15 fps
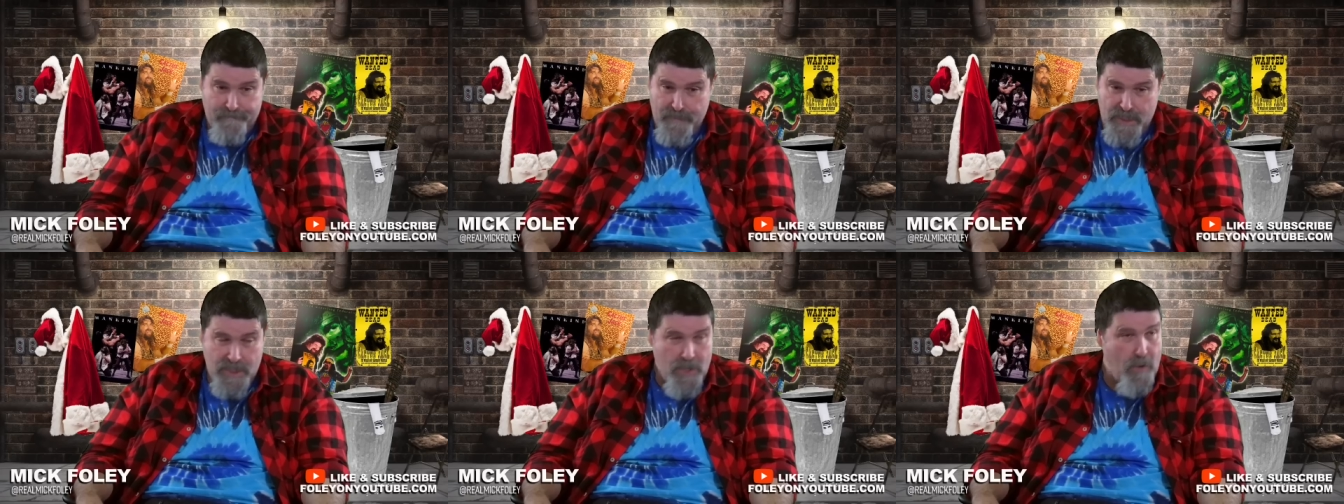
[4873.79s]

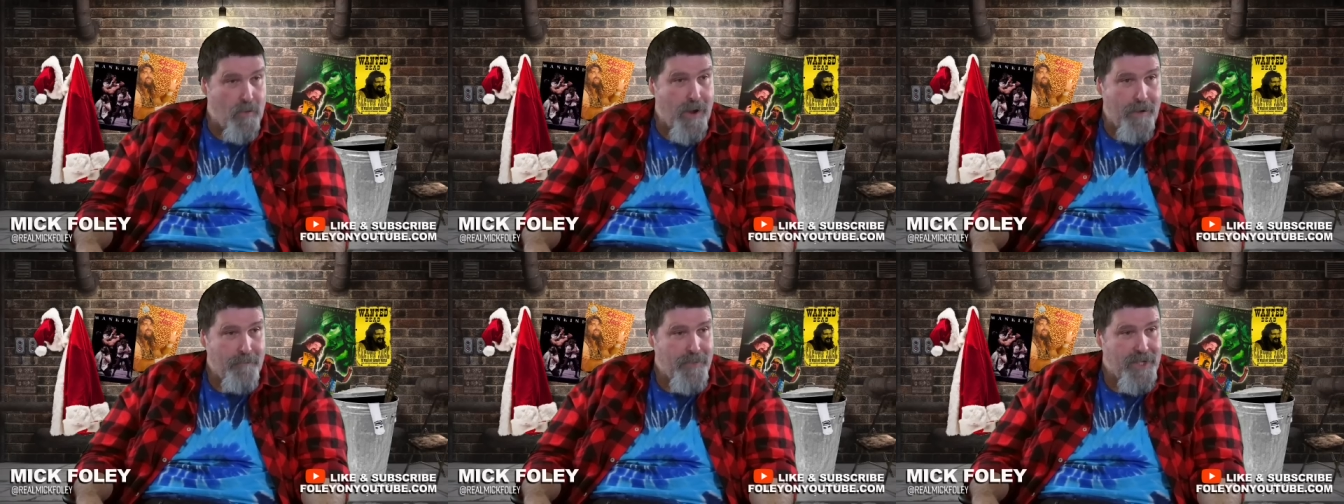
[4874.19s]
show
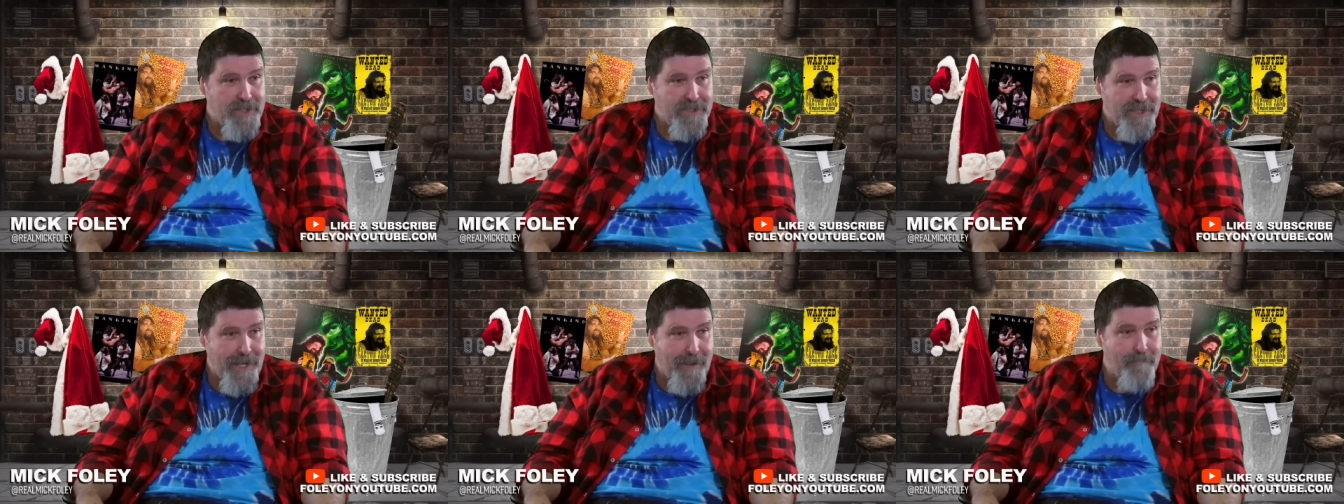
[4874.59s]
up, I
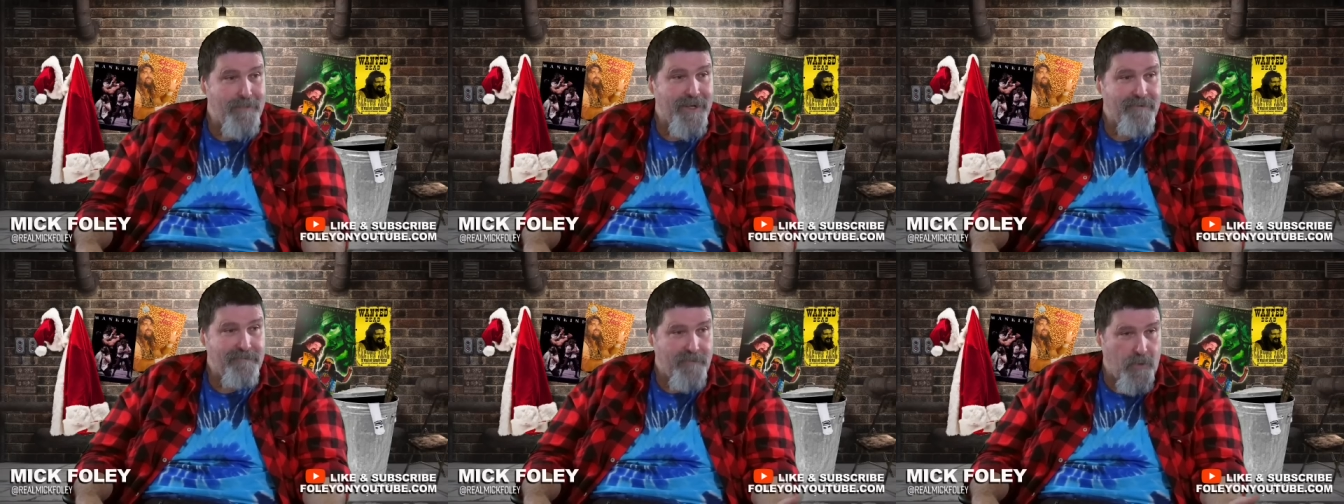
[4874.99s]
say, I'm
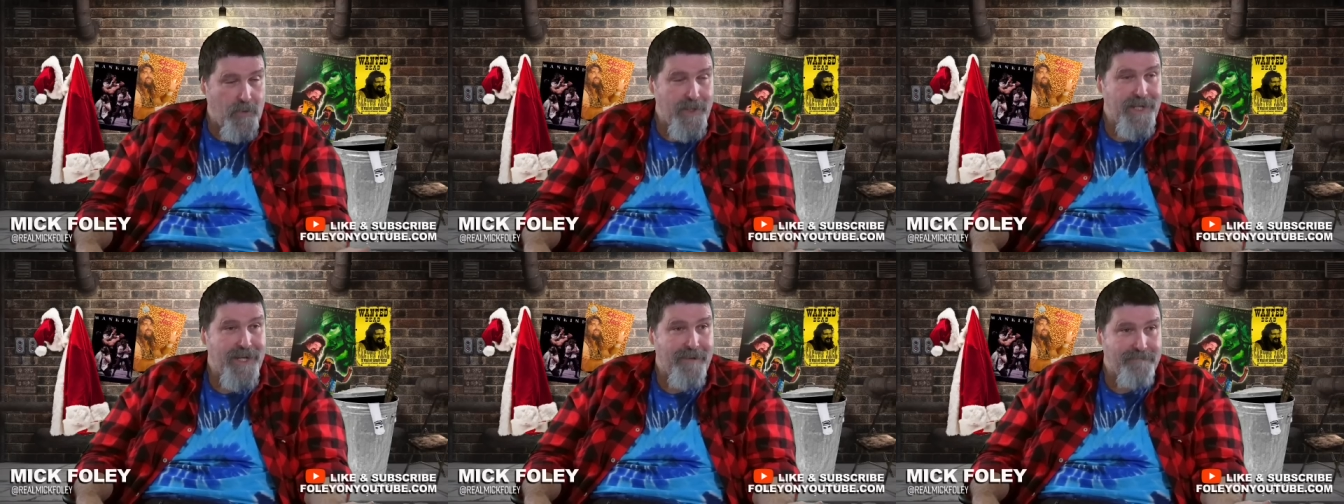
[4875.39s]
Mick
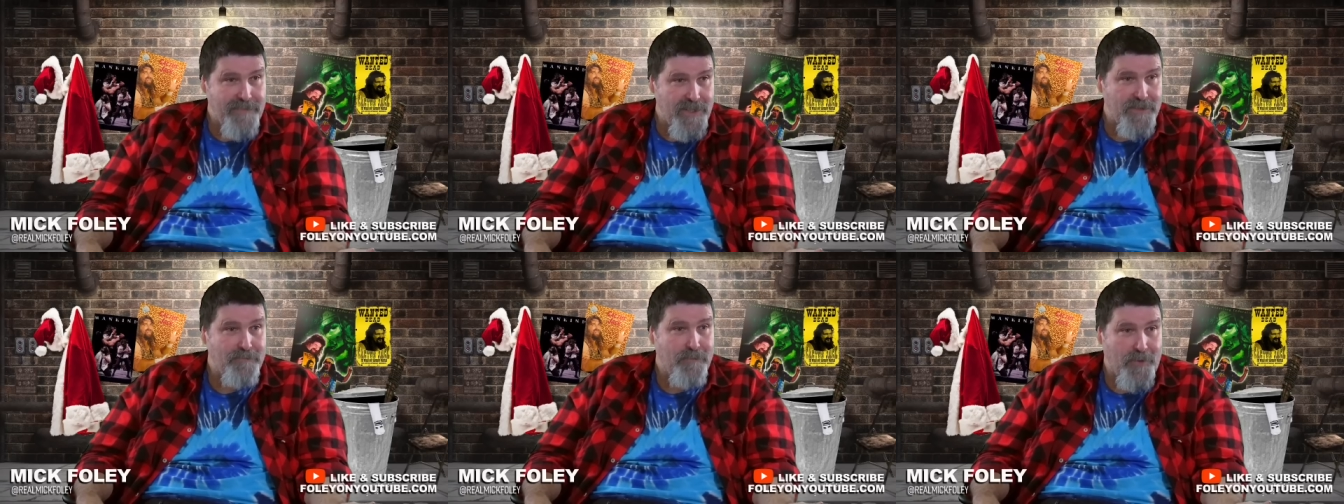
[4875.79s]
Foley and I've
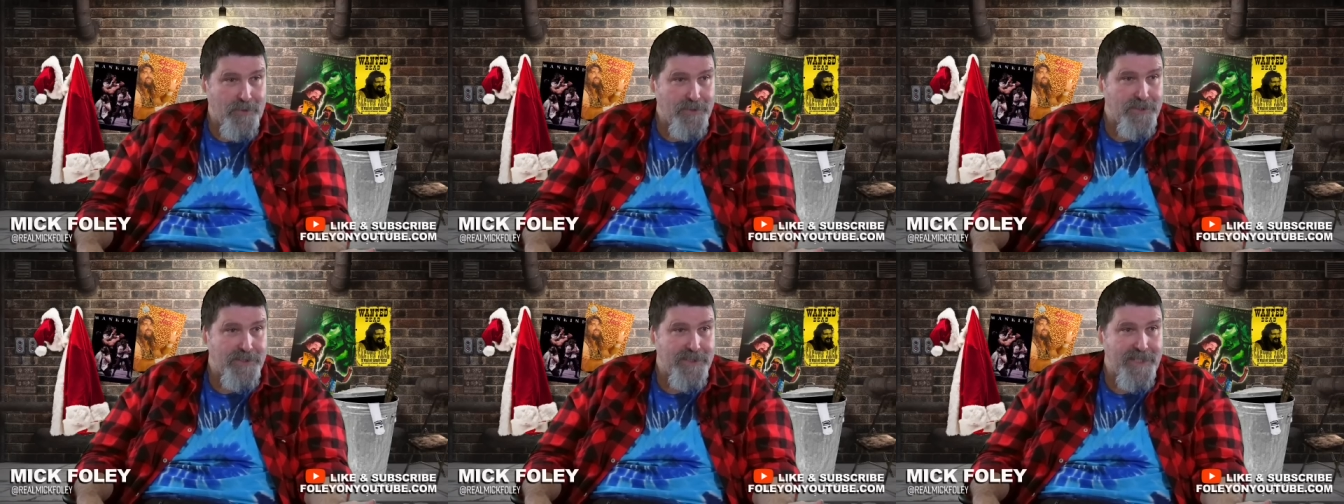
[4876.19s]
just
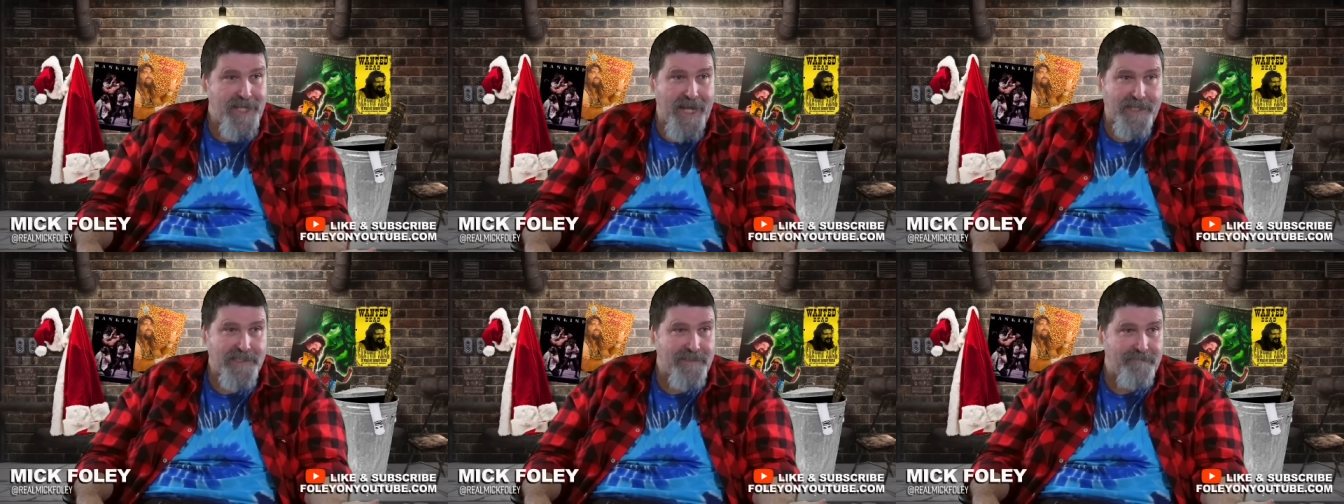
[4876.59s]
purchased the
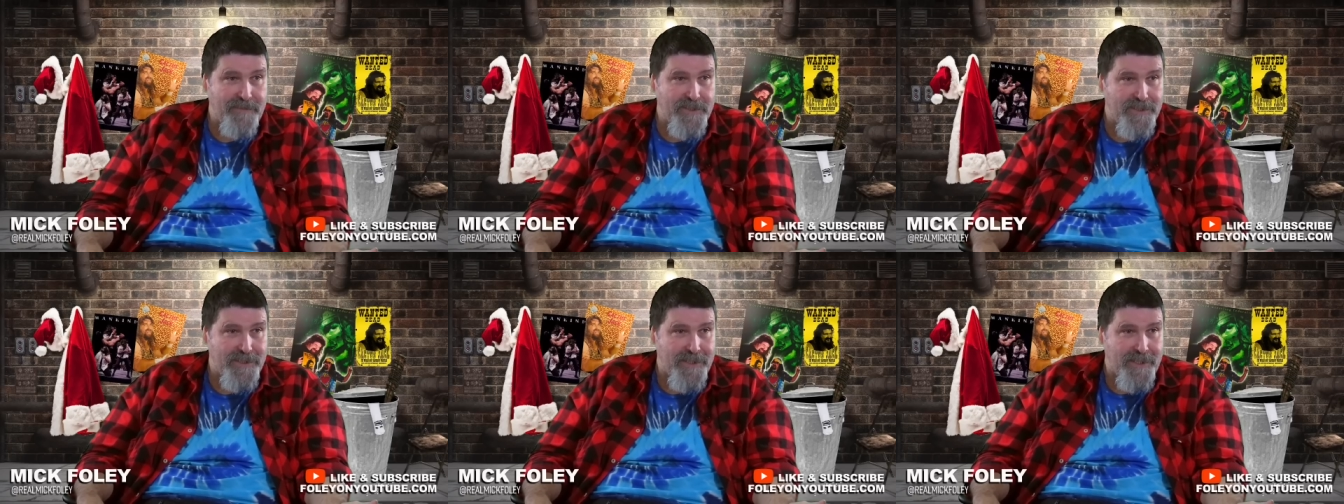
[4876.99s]
X Division.